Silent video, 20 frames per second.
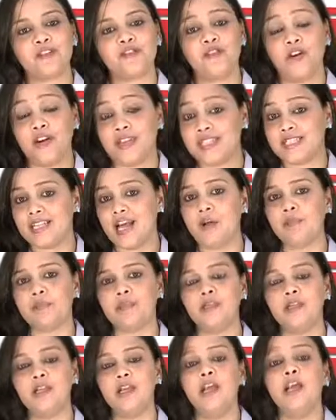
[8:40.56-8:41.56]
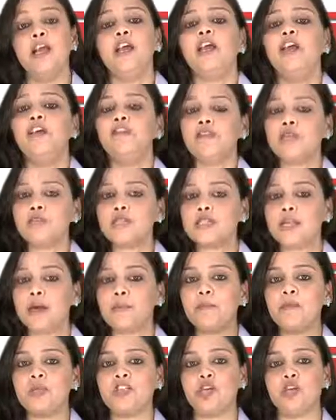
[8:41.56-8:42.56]
For example, if you
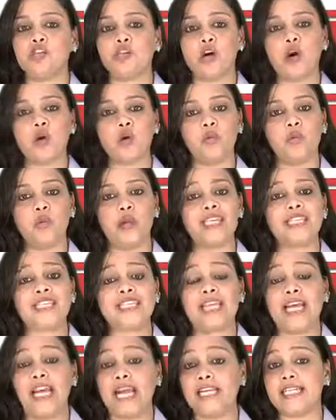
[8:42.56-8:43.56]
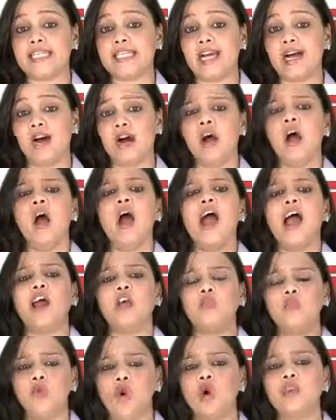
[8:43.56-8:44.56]
submit your document in India
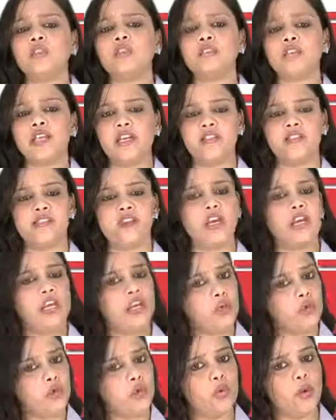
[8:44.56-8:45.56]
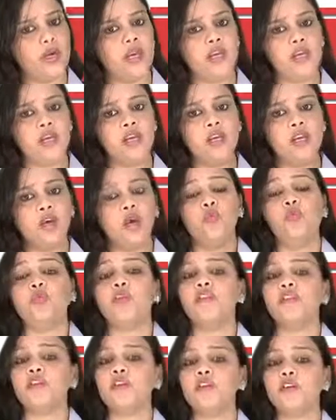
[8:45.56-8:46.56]
and want a delivery in UAE, we
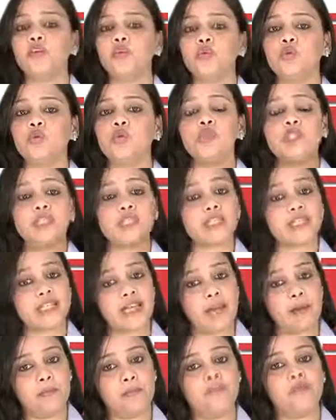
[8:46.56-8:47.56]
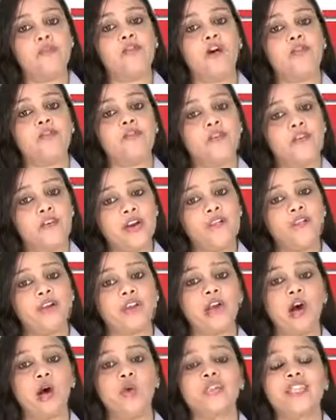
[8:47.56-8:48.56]
will do the same for free
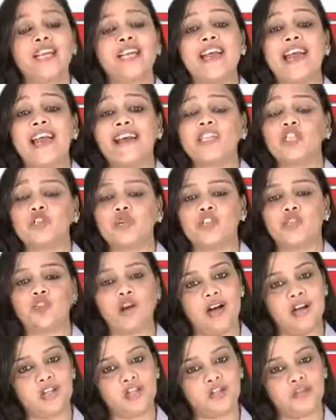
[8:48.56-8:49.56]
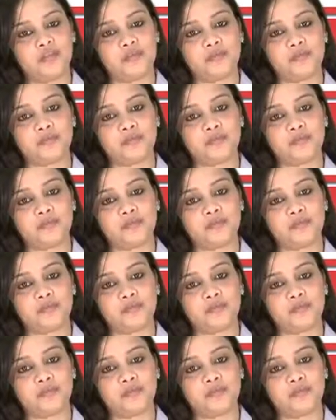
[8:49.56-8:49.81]
without an extra charge.